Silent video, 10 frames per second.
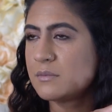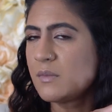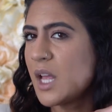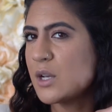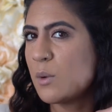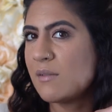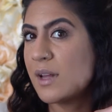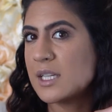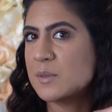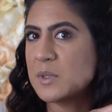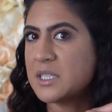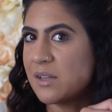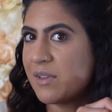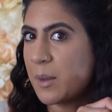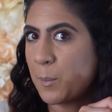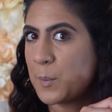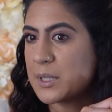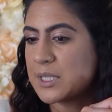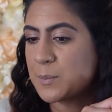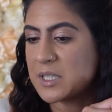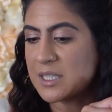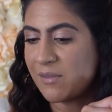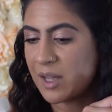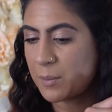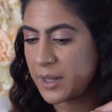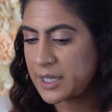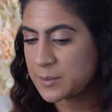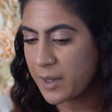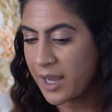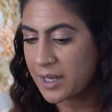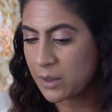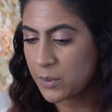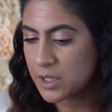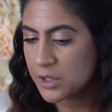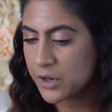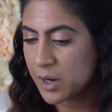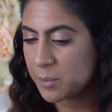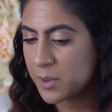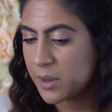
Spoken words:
I don't have like a specific place, but anywhere in Europe